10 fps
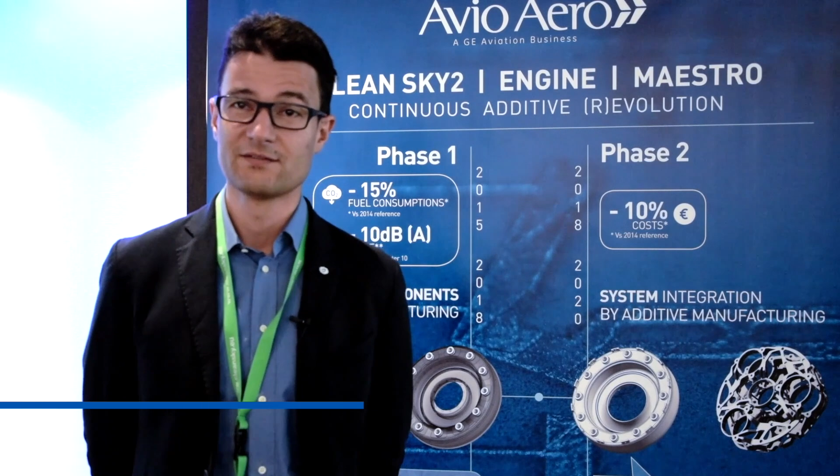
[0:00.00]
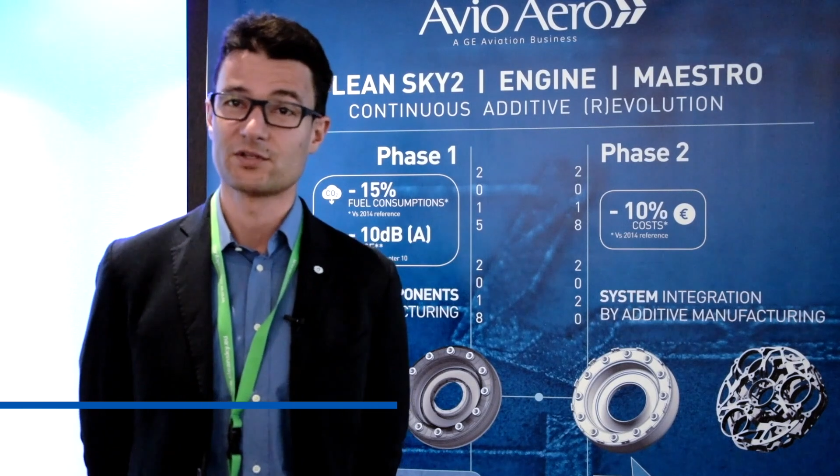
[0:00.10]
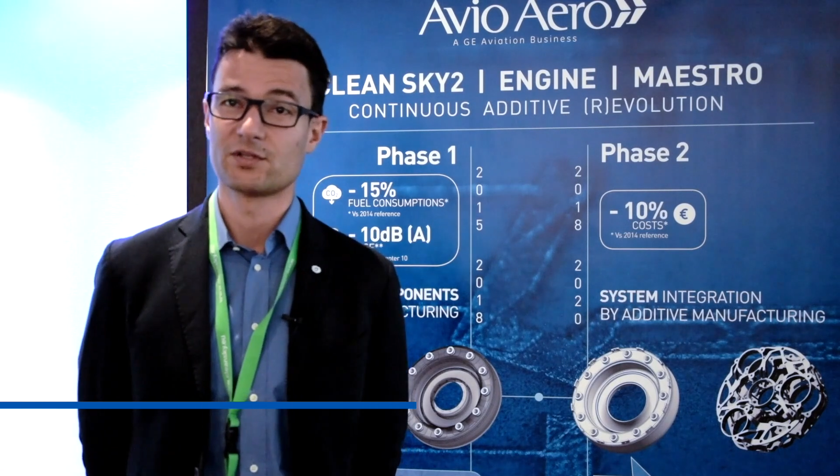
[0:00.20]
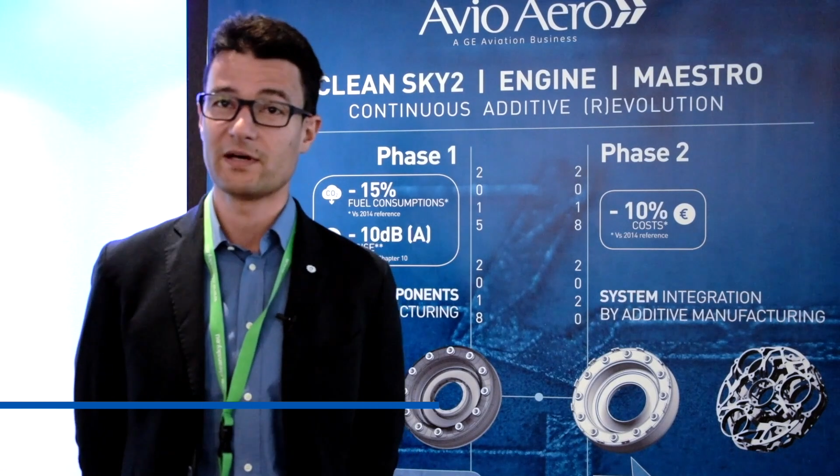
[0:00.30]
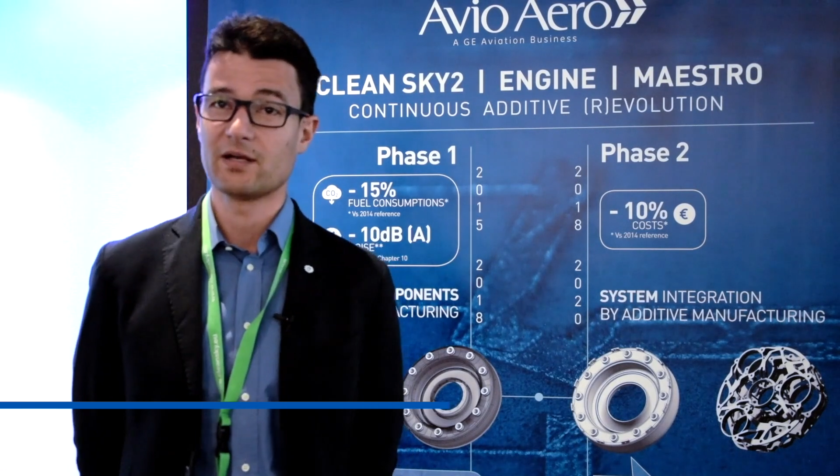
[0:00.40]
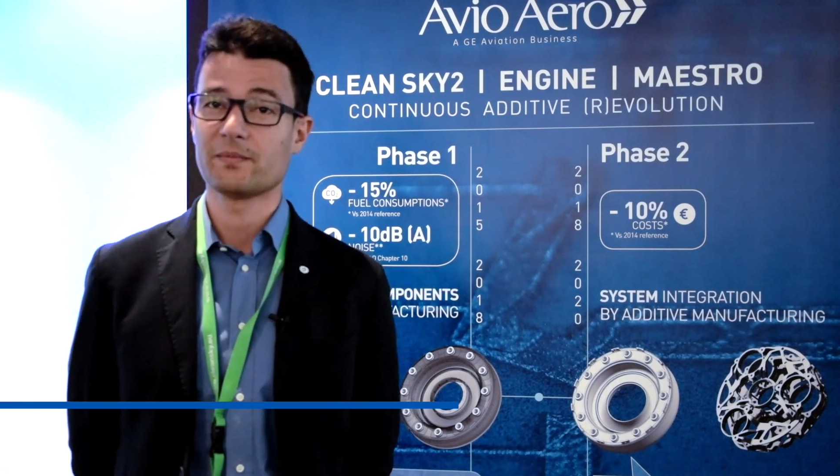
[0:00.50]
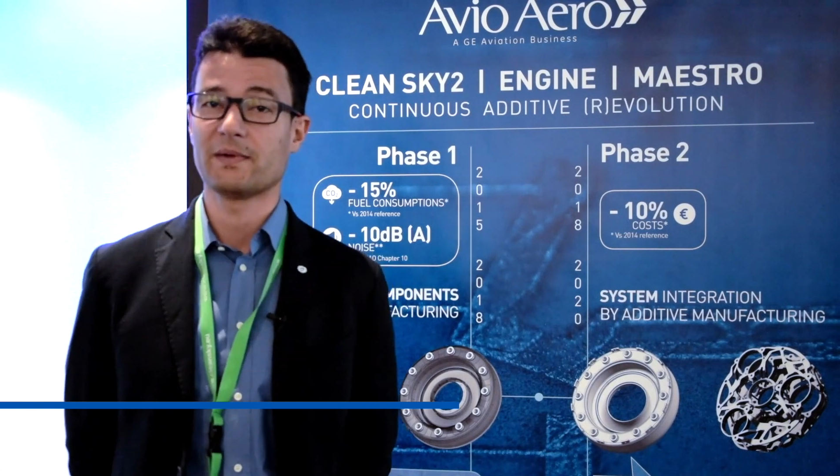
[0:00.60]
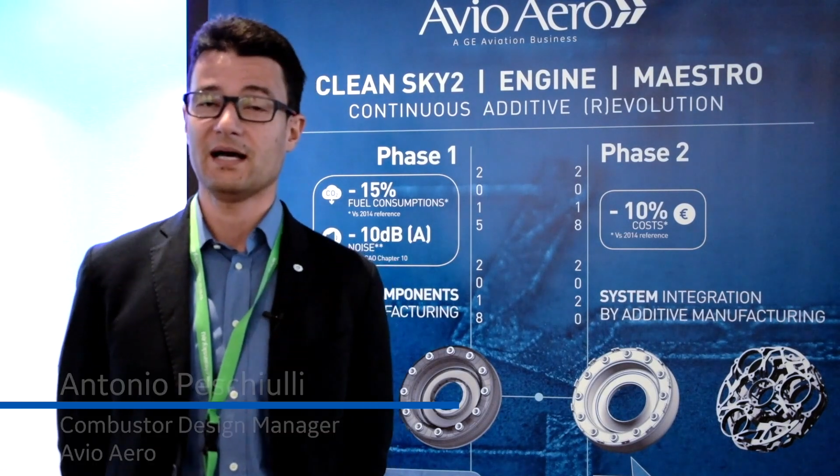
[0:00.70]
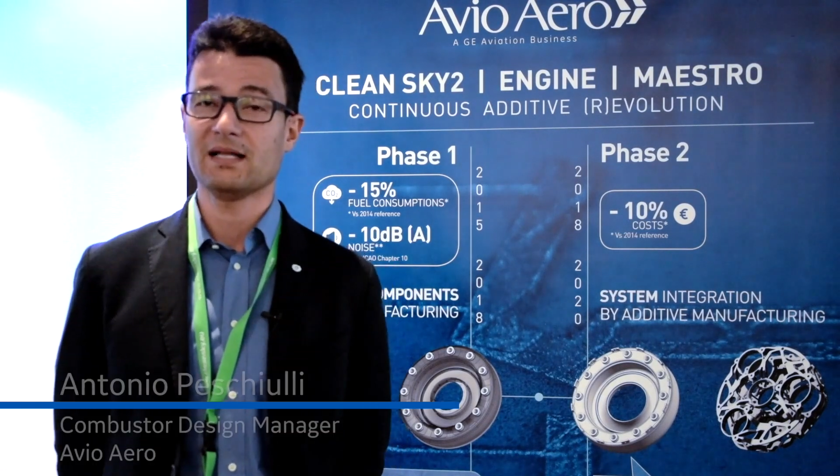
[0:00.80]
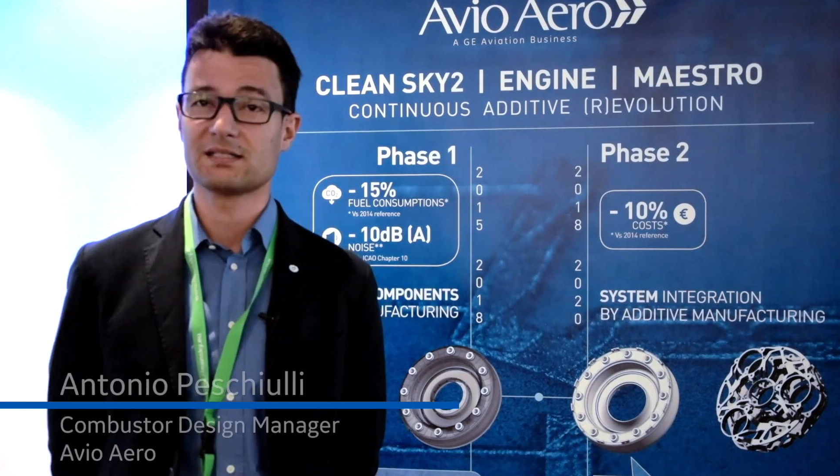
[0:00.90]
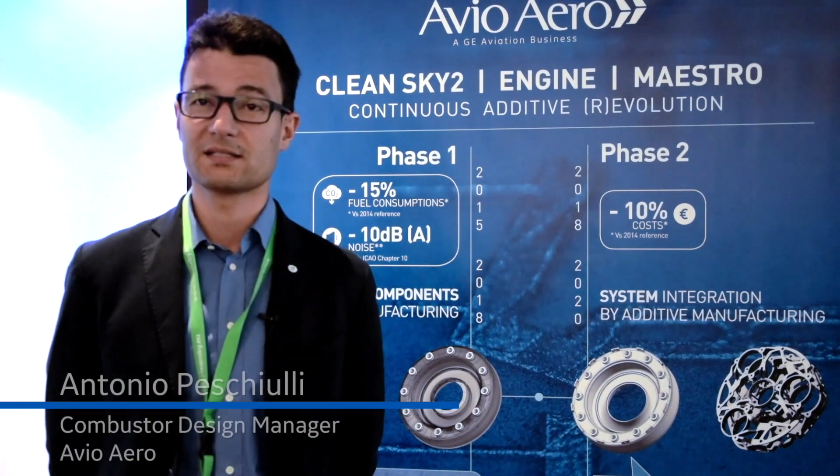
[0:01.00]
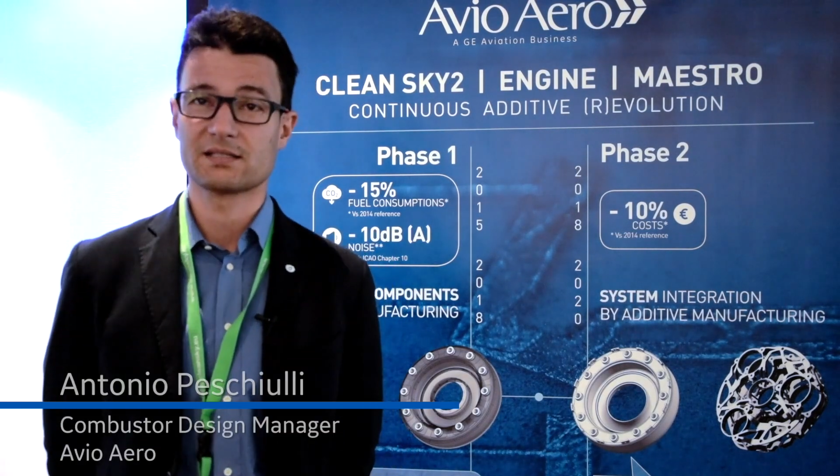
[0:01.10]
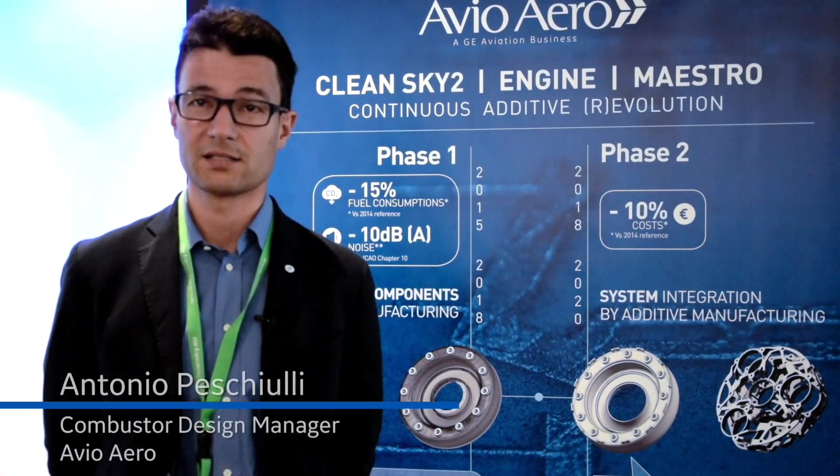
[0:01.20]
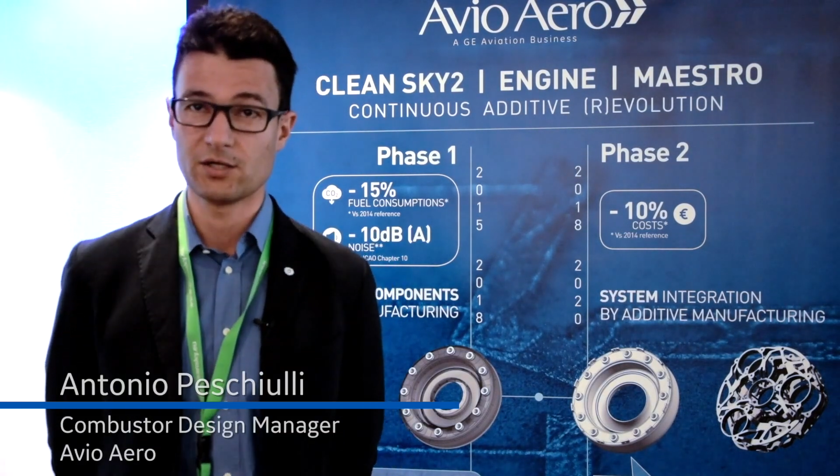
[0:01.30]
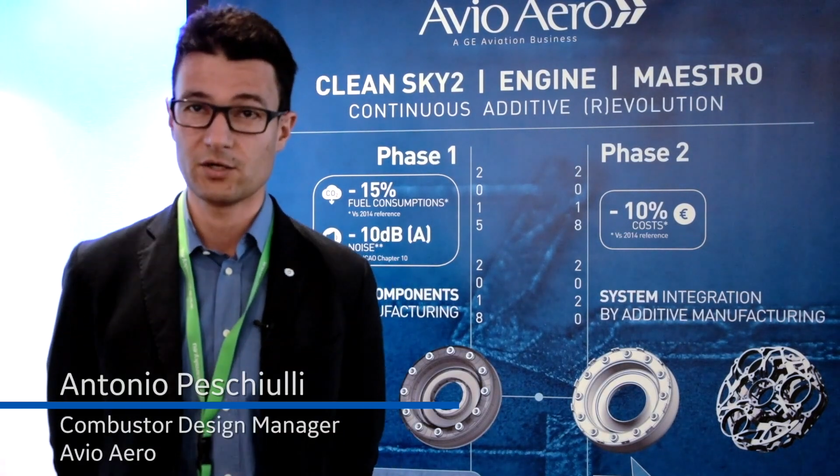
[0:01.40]
for develop additive
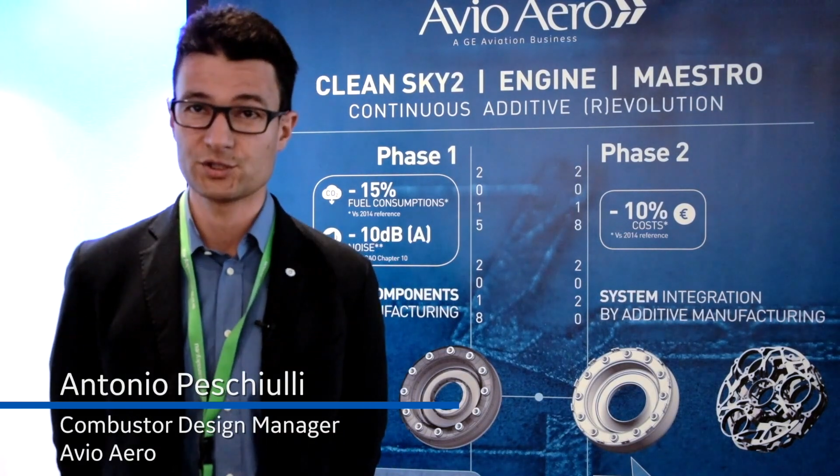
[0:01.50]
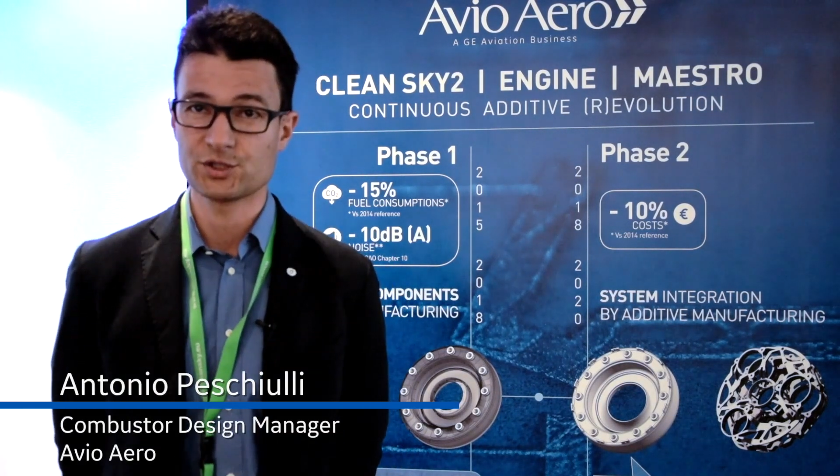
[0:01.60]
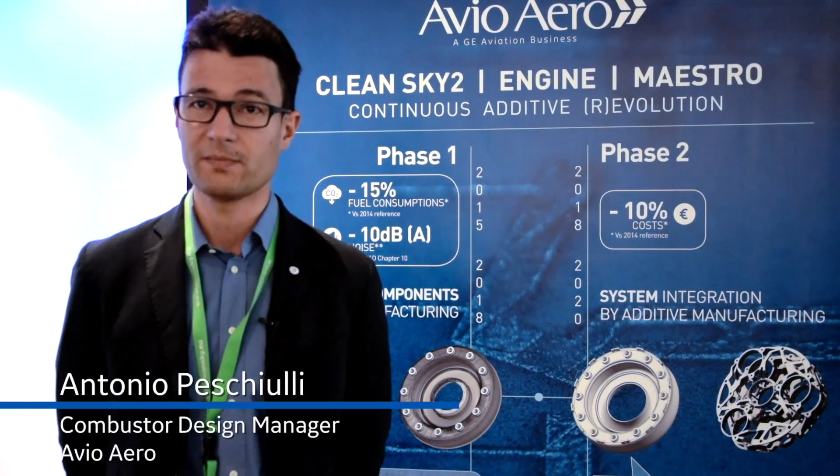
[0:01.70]
technology,